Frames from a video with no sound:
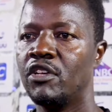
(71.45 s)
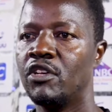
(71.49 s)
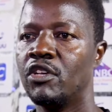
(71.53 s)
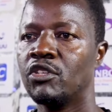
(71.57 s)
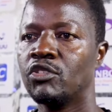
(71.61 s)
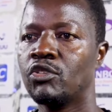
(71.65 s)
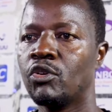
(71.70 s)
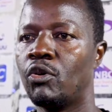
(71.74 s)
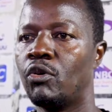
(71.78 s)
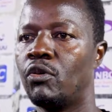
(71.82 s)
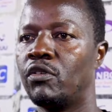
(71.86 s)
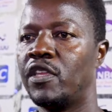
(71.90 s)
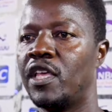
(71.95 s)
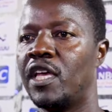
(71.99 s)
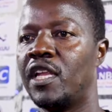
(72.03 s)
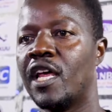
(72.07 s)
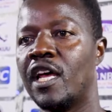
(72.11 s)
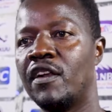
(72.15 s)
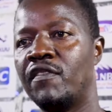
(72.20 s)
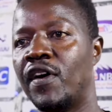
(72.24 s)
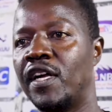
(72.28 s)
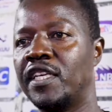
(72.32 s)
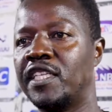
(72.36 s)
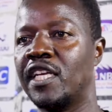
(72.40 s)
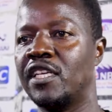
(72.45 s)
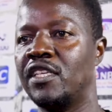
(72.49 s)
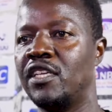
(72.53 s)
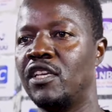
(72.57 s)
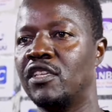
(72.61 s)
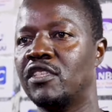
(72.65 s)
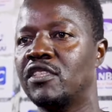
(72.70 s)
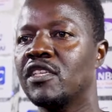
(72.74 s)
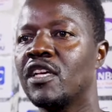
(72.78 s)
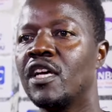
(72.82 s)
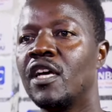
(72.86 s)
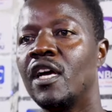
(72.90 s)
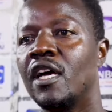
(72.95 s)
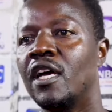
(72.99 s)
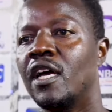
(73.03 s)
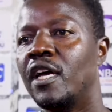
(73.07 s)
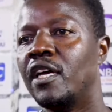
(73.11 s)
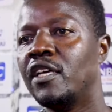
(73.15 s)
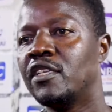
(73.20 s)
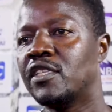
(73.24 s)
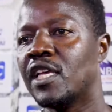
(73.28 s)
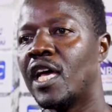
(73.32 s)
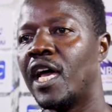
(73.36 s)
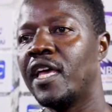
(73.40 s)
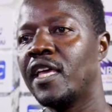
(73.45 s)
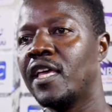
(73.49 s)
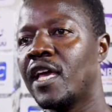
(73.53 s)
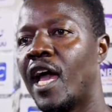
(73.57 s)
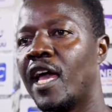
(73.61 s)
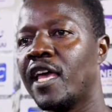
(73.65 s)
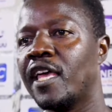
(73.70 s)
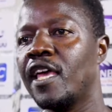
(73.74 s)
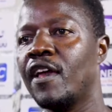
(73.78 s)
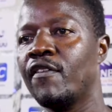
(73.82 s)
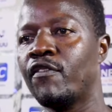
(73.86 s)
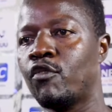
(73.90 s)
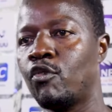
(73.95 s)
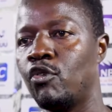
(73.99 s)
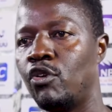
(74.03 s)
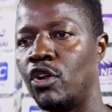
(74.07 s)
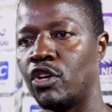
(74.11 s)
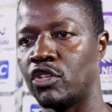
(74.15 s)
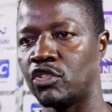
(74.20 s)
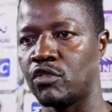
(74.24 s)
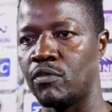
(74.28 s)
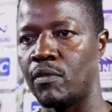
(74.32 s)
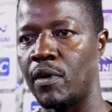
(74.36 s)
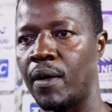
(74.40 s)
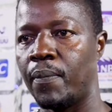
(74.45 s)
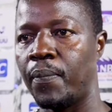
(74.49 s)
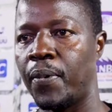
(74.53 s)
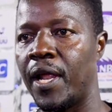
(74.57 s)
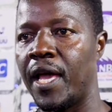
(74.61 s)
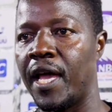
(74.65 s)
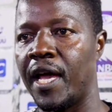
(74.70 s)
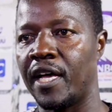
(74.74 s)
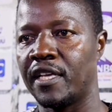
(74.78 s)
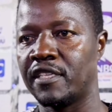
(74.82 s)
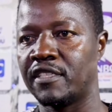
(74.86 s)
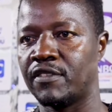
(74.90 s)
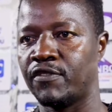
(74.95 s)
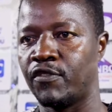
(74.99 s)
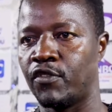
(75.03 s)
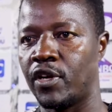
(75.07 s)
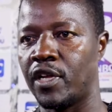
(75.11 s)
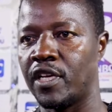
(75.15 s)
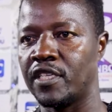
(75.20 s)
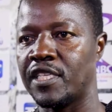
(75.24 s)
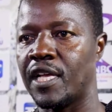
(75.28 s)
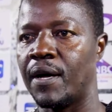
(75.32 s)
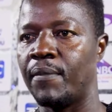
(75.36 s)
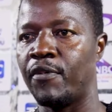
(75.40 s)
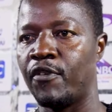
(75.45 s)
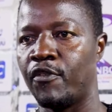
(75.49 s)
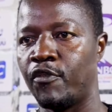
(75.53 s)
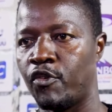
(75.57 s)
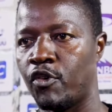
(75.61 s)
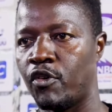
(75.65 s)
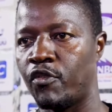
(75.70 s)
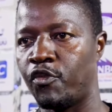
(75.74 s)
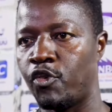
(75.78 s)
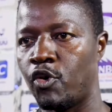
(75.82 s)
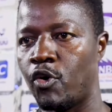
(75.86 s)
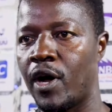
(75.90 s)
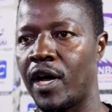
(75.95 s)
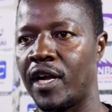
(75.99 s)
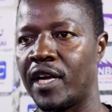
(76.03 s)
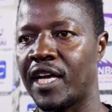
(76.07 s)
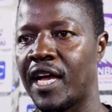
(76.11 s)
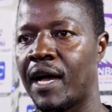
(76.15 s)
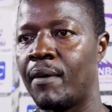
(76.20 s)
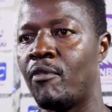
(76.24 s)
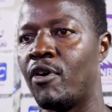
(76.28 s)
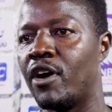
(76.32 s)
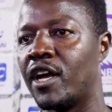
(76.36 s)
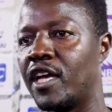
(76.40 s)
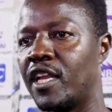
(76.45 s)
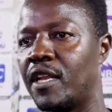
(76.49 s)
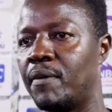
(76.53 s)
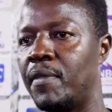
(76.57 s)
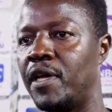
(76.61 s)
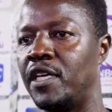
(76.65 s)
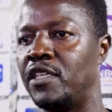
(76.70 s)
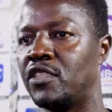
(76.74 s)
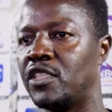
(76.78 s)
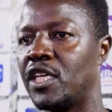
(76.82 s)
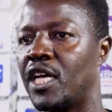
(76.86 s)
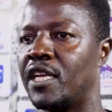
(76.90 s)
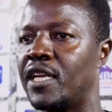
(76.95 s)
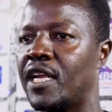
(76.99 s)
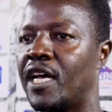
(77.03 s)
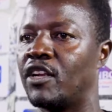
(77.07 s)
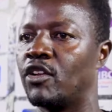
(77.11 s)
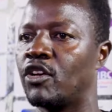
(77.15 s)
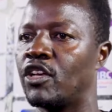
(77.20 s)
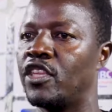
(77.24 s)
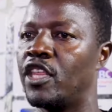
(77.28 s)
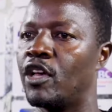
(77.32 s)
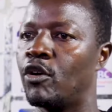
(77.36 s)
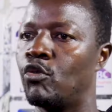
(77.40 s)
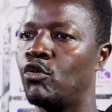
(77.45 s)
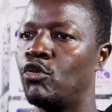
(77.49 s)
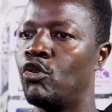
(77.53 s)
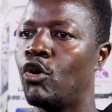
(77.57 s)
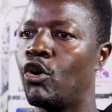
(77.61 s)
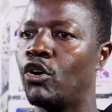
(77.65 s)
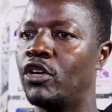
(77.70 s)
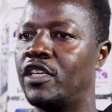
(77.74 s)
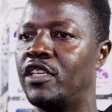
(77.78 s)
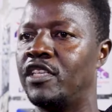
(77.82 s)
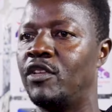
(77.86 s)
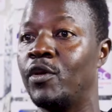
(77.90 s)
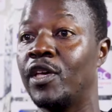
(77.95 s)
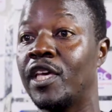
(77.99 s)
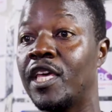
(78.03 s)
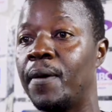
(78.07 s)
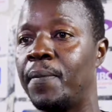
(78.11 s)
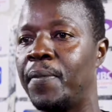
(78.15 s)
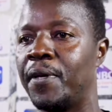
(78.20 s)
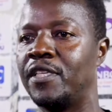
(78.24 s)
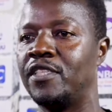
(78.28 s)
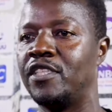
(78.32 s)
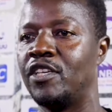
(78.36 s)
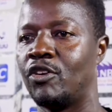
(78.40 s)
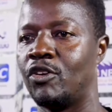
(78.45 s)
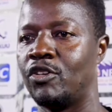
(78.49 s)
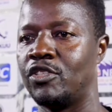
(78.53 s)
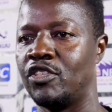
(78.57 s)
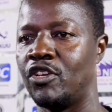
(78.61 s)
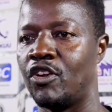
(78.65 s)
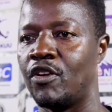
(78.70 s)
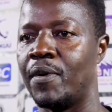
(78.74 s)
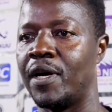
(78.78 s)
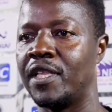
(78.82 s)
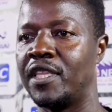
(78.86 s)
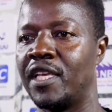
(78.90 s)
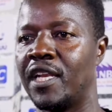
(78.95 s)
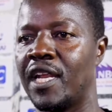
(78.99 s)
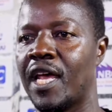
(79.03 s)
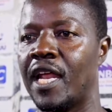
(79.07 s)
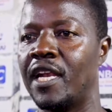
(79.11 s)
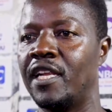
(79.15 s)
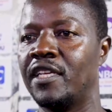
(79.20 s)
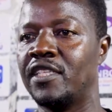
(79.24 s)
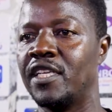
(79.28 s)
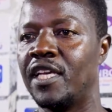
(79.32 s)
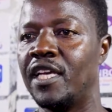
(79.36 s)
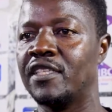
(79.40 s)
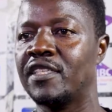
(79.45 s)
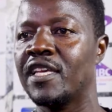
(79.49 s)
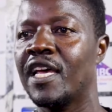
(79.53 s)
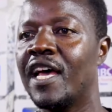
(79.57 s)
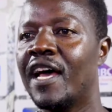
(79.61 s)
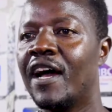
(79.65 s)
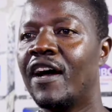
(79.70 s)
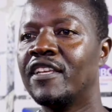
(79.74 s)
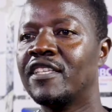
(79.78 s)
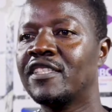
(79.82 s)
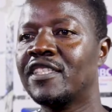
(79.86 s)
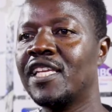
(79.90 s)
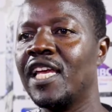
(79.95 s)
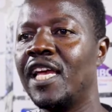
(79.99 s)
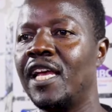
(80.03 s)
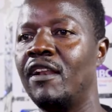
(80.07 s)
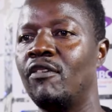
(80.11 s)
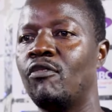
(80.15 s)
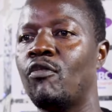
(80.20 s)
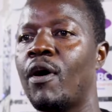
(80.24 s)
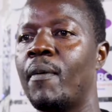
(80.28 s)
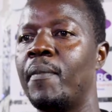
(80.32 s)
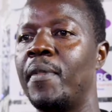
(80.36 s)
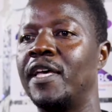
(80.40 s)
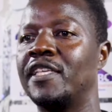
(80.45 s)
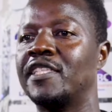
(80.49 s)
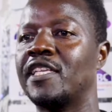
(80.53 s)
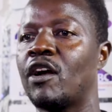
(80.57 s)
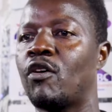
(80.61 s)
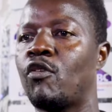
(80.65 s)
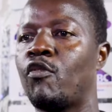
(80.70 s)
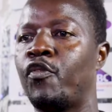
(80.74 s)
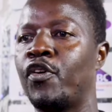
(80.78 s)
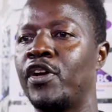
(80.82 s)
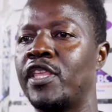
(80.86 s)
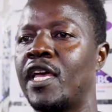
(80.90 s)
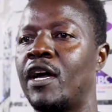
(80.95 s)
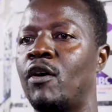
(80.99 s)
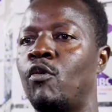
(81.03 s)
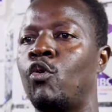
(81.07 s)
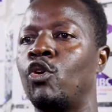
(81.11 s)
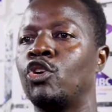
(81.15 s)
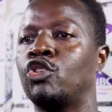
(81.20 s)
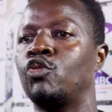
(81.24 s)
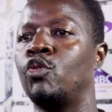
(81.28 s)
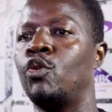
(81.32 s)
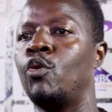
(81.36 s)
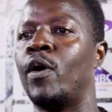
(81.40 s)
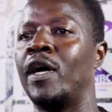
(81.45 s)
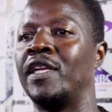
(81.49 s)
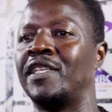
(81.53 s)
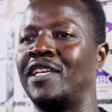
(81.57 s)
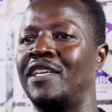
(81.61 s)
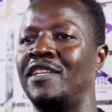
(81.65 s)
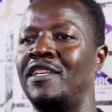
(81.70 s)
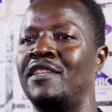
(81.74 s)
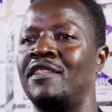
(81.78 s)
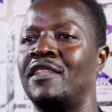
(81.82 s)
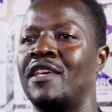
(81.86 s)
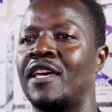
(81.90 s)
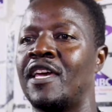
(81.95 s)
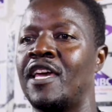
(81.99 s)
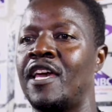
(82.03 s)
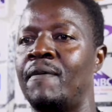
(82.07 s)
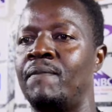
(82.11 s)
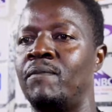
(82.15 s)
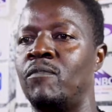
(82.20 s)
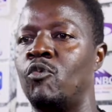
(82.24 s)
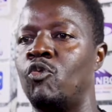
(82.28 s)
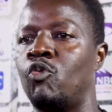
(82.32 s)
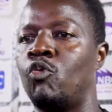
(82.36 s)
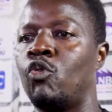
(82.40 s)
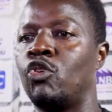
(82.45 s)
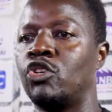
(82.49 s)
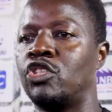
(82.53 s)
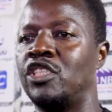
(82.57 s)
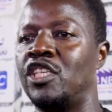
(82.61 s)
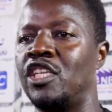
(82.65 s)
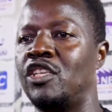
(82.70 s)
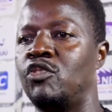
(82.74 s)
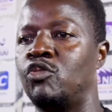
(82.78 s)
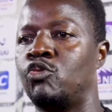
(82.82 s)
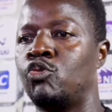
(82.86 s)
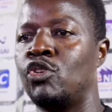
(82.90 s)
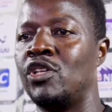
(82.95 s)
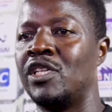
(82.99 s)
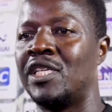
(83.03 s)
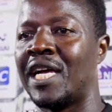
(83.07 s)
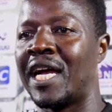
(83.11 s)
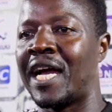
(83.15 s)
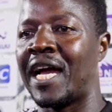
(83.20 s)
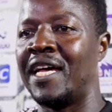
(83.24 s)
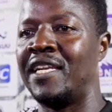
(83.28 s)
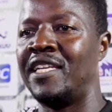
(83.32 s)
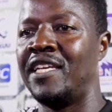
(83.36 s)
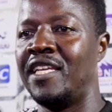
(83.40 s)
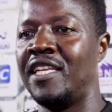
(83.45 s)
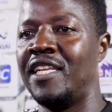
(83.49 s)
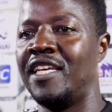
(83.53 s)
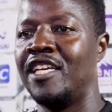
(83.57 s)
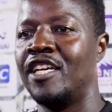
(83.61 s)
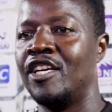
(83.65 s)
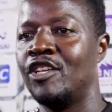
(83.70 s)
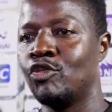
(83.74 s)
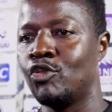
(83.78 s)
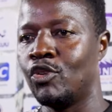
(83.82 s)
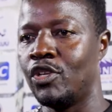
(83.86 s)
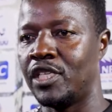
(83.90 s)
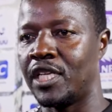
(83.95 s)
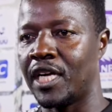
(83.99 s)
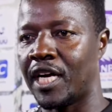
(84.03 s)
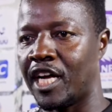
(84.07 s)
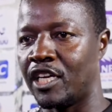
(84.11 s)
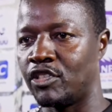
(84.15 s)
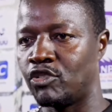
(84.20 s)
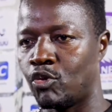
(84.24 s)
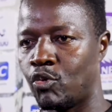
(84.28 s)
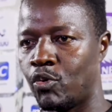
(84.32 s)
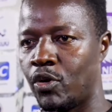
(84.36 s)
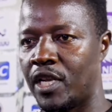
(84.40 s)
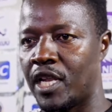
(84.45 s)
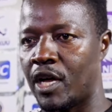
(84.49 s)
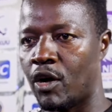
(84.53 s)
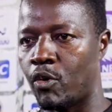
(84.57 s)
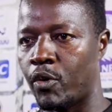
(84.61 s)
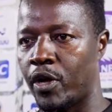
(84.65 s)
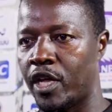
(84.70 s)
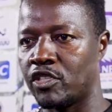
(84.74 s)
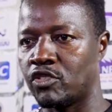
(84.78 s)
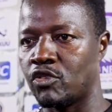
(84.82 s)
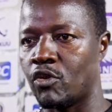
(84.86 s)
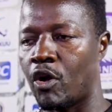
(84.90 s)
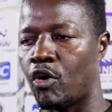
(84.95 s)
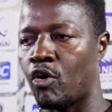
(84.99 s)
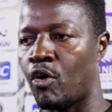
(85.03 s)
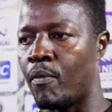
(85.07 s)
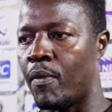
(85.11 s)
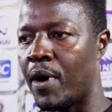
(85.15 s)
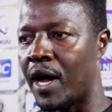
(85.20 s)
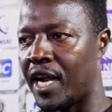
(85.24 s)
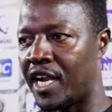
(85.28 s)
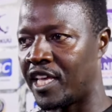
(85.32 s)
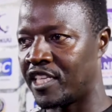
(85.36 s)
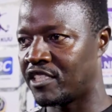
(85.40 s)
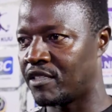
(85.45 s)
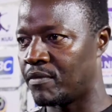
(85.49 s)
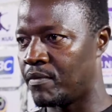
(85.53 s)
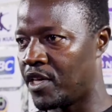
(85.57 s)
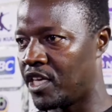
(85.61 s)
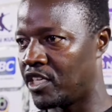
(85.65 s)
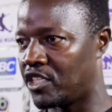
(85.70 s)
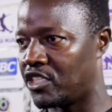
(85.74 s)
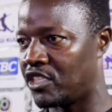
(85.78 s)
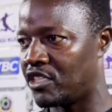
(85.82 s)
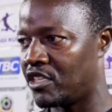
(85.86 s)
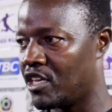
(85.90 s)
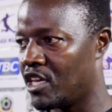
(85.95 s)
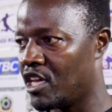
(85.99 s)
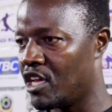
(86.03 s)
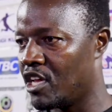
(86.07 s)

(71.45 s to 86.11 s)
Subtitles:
So the advantage is I give kudos to my players, for example, for one, kama wange maintain and they could hold, we keep it 0-0. But the reality is, still, wameza kufanya what we wanted in the game. What did, tulitaka nini? Tulitaka tukwe na uwezo wa kubalance mechi.